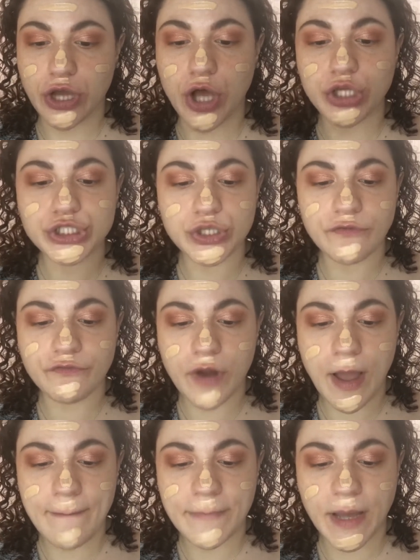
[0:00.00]
also
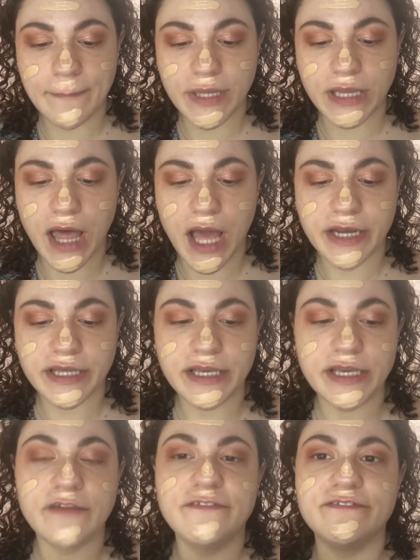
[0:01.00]
from
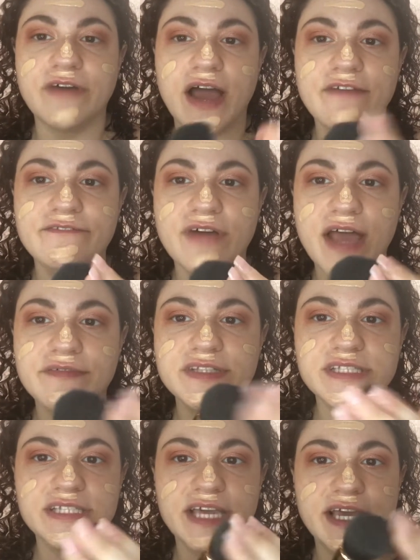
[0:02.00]
Milani
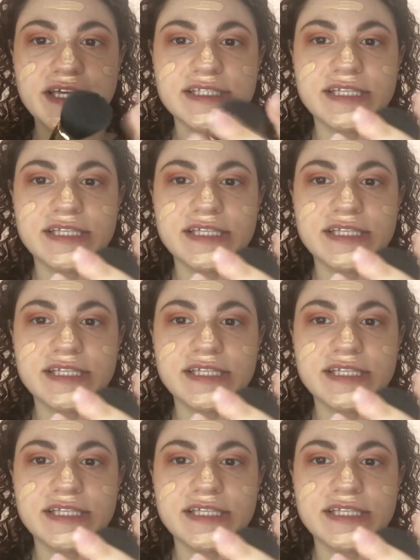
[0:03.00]
556.